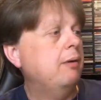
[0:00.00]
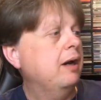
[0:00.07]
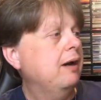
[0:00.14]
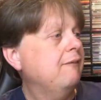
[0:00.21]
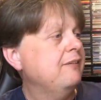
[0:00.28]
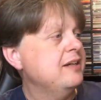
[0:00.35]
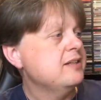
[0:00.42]

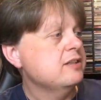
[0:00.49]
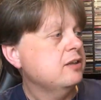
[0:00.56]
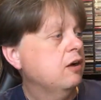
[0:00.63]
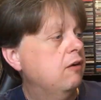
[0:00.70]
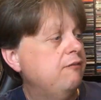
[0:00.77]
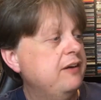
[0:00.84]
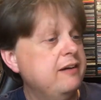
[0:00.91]
but this
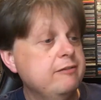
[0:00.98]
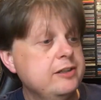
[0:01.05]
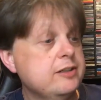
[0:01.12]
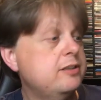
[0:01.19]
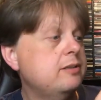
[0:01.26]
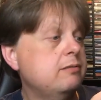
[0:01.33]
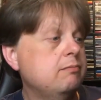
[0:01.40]
has got
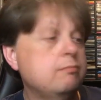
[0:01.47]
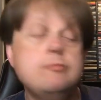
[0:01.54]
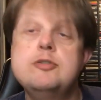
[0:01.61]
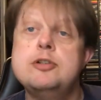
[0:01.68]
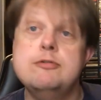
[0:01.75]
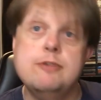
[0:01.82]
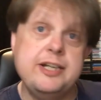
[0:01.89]
various
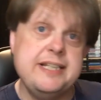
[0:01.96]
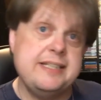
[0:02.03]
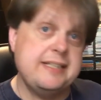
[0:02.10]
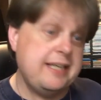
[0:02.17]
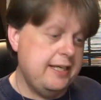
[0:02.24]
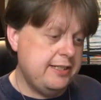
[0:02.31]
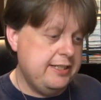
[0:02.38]
Two
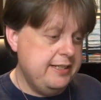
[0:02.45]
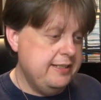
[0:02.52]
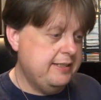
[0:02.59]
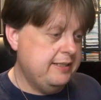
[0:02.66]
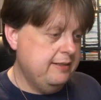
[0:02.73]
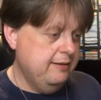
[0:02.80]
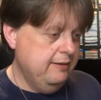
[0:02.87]
Ronnies
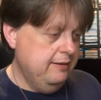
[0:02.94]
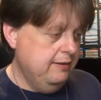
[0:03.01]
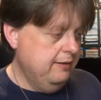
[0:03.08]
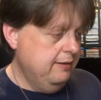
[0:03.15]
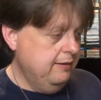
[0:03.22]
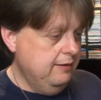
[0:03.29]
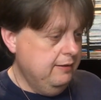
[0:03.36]
sketches,
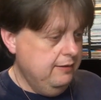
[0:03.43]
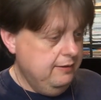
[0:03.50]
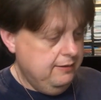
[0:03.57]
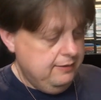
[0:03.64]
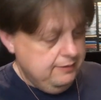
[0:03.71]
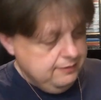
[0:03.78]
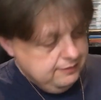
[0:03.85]

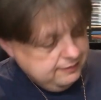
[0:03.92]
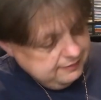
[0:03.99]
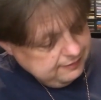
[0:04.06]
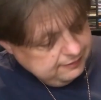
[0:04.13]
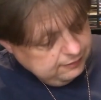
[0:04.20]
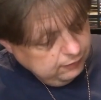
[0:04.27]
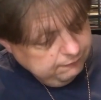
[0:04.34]

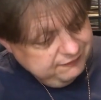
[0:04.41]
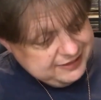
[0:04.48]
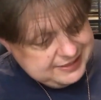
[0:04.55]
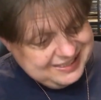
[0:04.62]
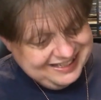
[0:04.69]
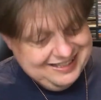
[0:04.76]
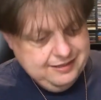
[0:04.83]

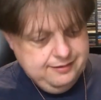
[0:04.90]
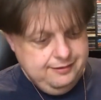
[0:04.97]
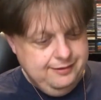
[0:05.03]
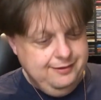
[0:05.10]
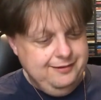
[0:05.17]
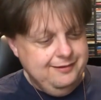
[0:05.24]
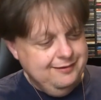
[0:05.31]
obviously,
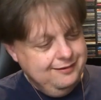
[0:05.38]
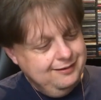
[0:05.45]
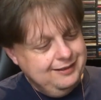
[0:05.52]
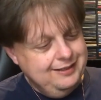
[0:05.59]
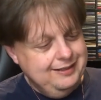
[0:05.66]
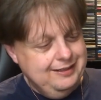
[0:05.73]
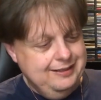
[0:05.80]

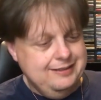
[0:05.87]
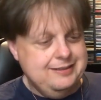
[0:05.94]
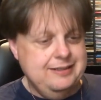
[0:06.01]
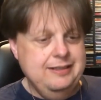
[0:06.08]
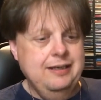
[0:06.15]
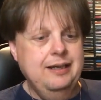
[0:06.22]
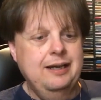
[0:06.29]
in it.
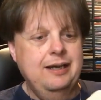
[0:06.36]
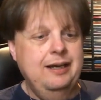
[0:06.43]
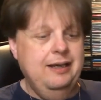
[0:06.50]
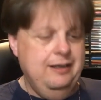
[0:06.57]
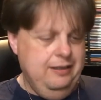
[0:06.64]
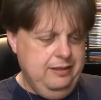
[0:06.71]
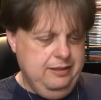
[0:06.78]

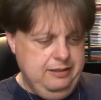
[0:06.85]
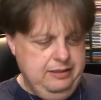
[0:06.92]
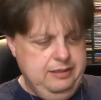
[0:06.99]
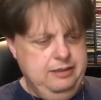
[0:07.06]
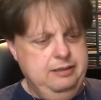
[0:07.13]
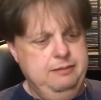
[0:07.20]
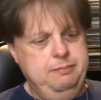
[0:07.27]

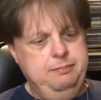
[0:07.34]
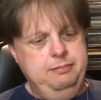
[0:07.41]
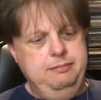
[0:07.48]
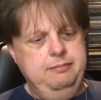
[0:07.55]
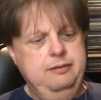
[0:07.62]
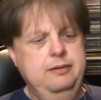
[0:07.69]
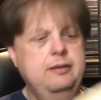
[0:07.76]

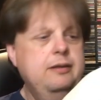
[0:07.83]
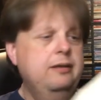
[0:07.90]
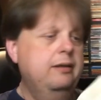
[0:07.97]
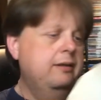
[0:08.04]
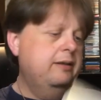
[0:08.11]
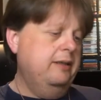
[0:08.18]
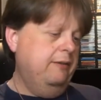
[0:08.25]

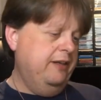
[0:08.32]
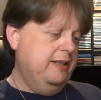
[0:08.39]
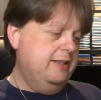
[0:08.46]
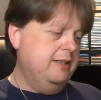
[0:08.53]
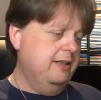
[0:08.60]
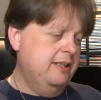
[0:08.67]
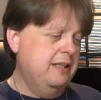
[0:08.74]

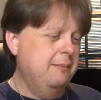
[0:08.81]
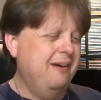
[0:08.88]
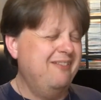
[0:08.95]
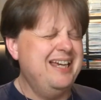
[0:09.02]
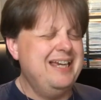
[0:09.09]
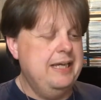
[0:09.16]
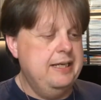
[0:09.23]
Nothing exciting
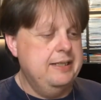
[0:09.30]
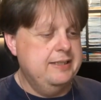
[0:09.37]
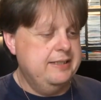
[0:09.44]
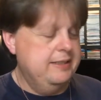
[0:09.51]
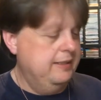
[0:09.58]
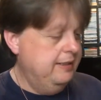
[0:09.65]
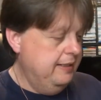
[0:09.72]
about the
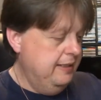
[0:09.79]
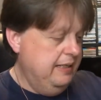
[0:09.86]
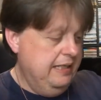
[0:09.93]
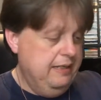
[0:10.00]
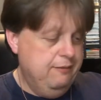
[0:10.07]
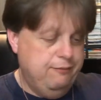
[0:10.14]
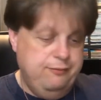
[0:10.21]
inner
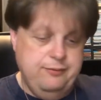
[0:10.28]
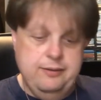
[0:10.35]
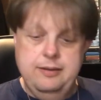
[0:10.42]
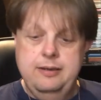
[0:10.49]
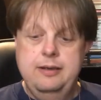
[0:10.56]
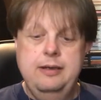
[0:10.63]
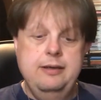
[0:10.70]
sleeve.
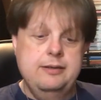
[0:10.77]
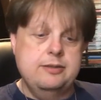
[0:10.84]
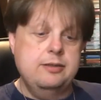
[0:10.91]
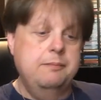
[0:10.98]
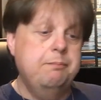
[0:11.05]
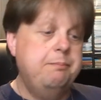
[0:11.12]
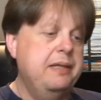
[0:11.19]

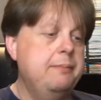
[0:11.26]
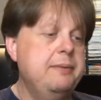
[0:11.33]
It's on